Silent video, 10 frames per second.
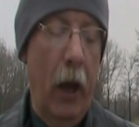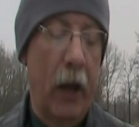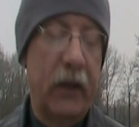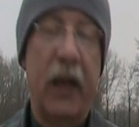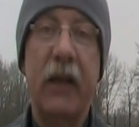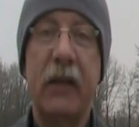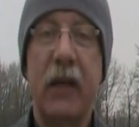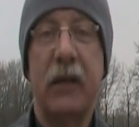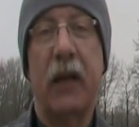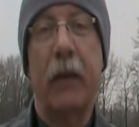a
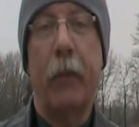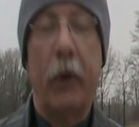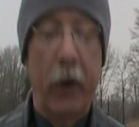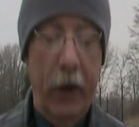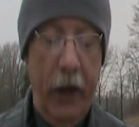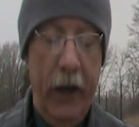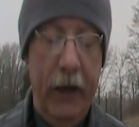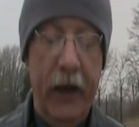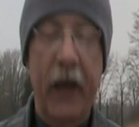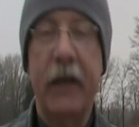Tennessee State Park
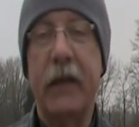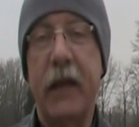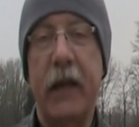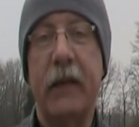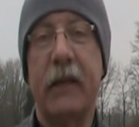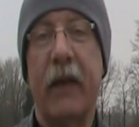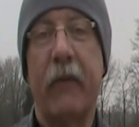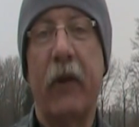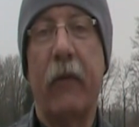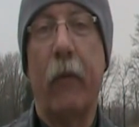in
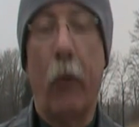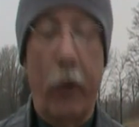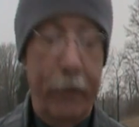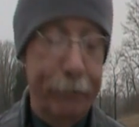1974.